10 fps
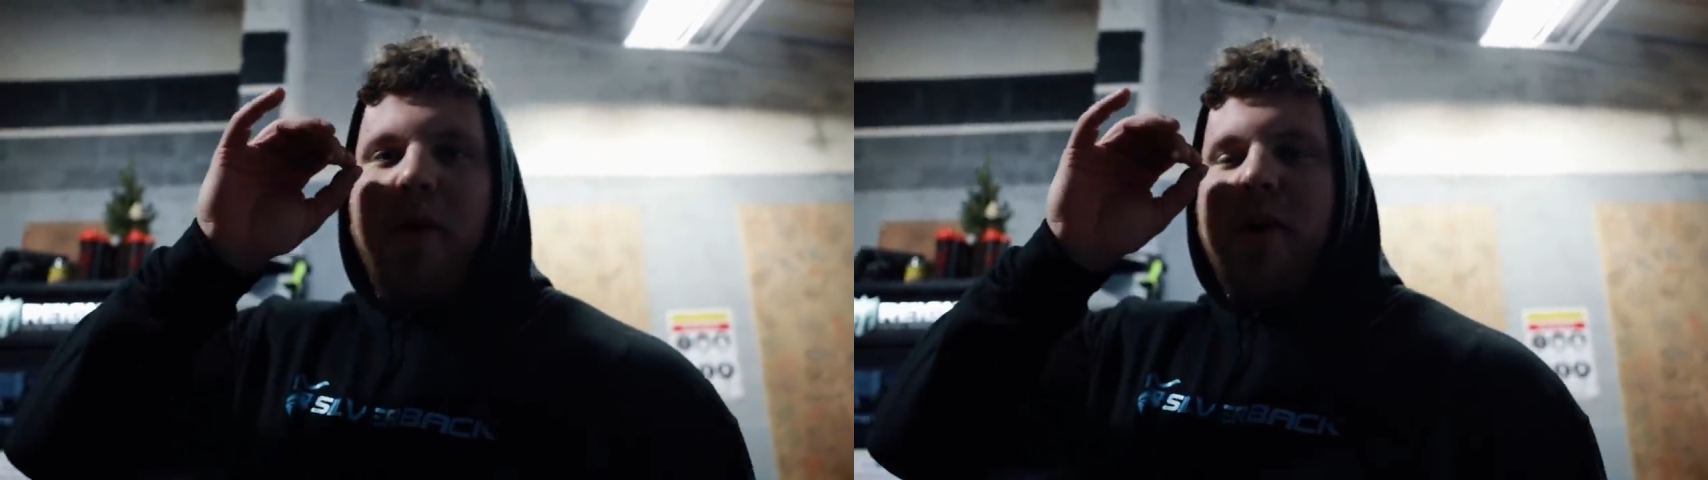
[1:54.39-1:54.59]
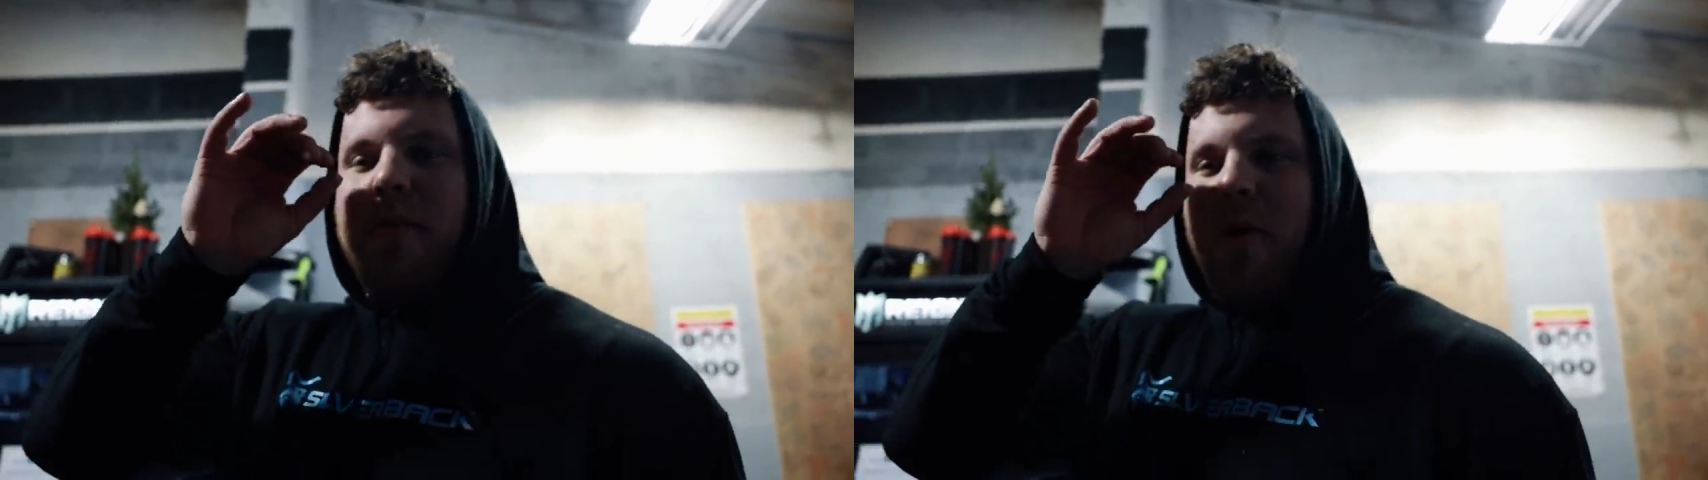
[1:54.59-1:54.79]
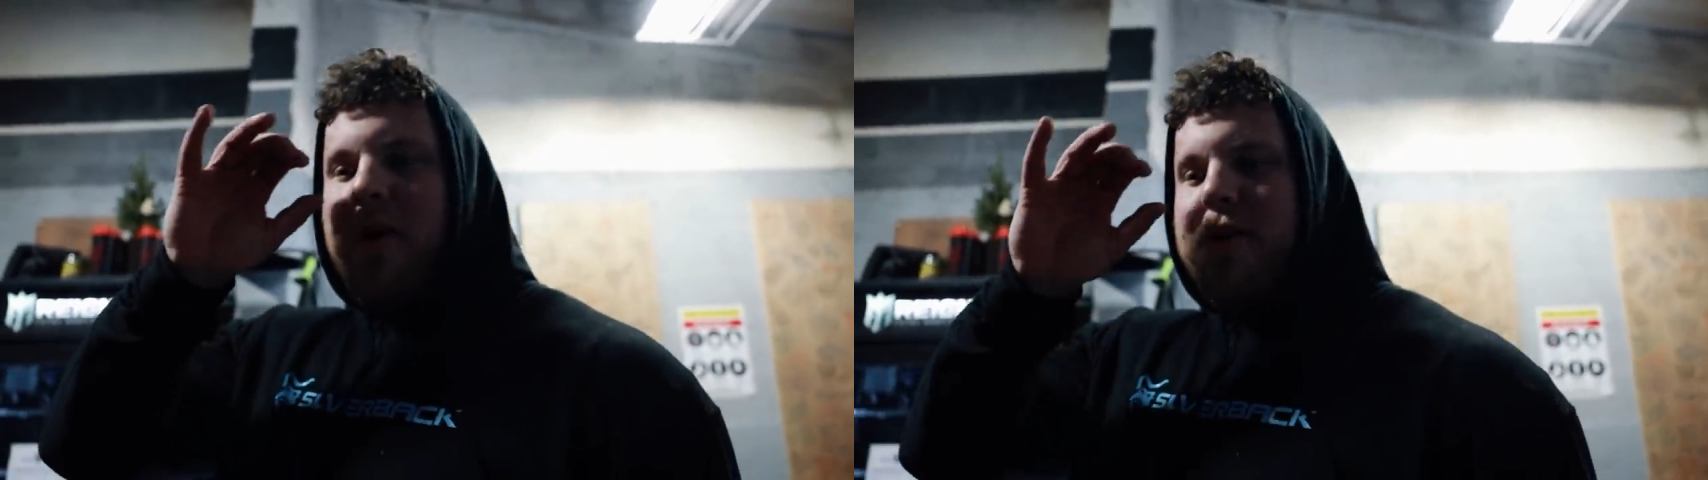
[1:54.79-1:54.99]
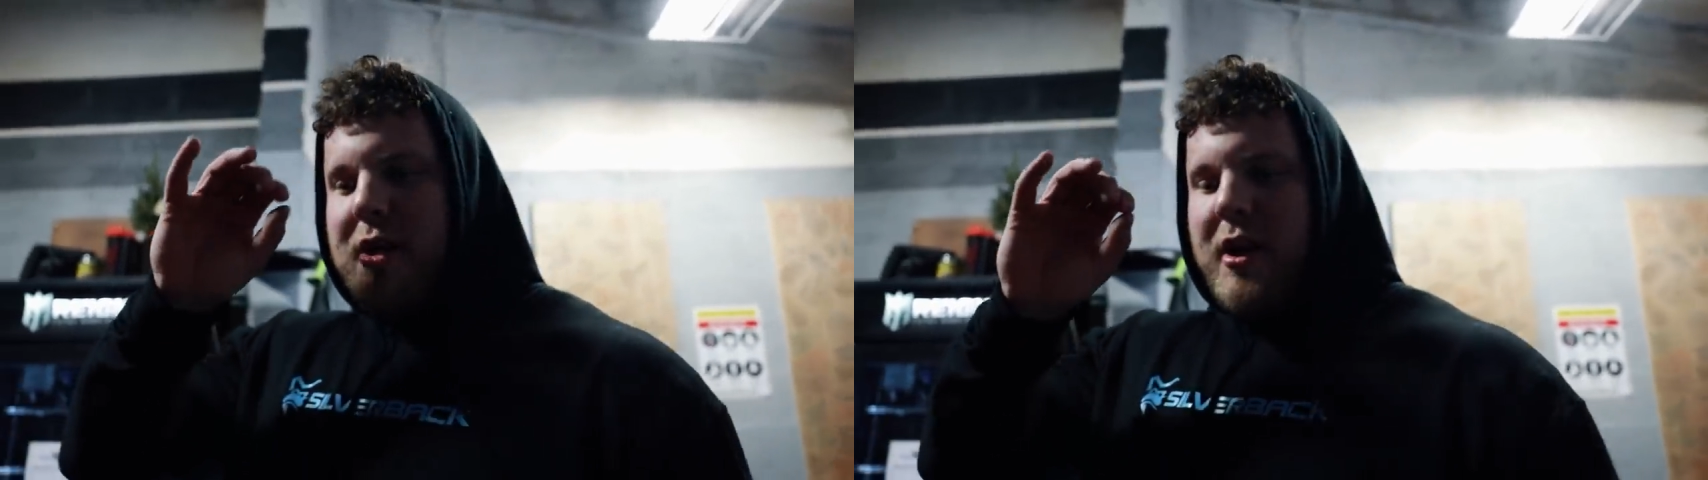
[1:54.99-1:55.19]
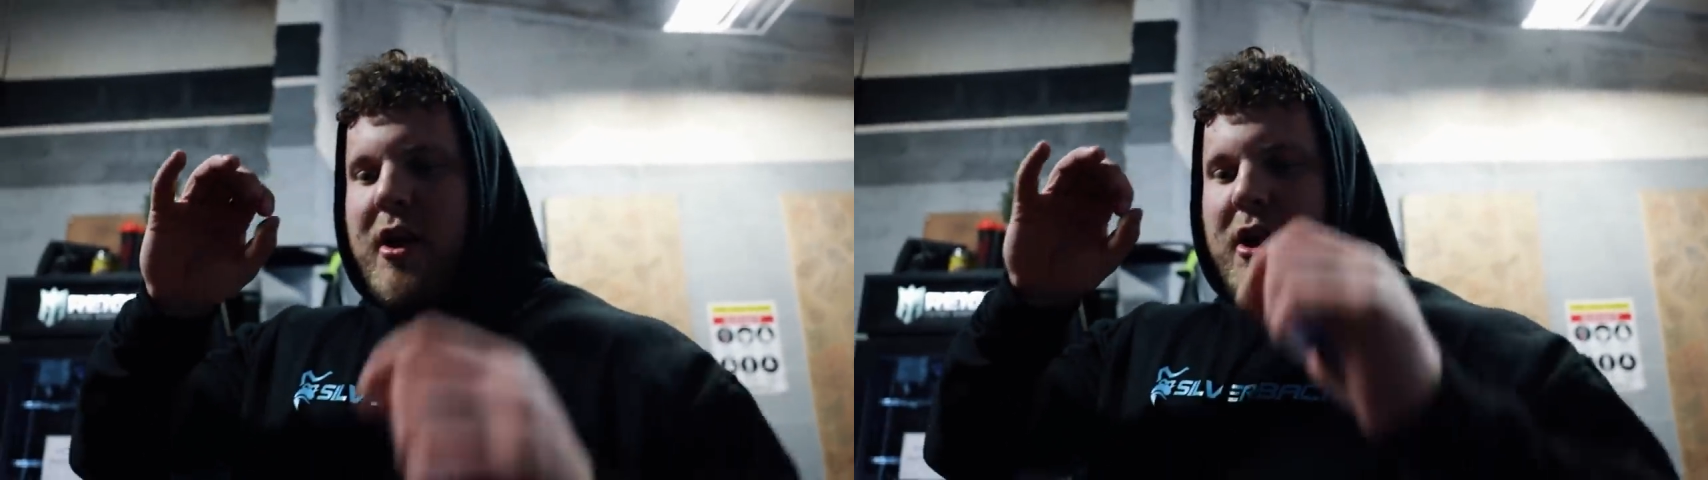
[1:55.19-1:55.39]
wa the waters,
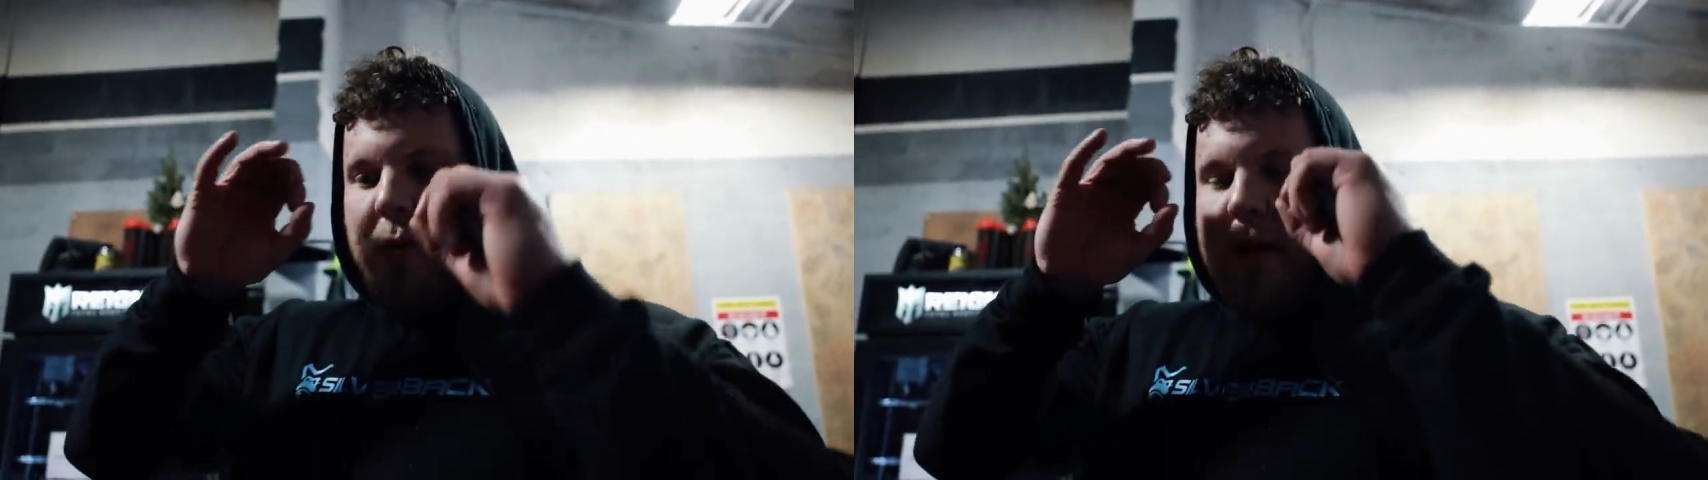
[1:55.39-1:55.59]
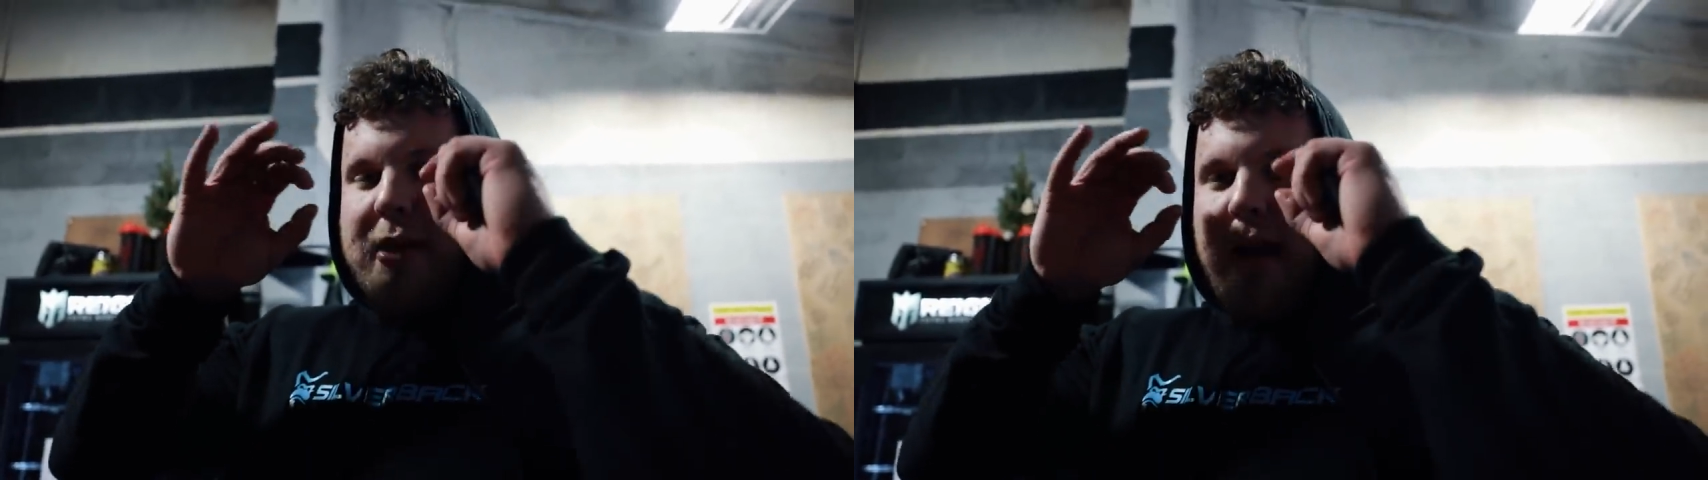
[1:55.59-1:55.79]
when they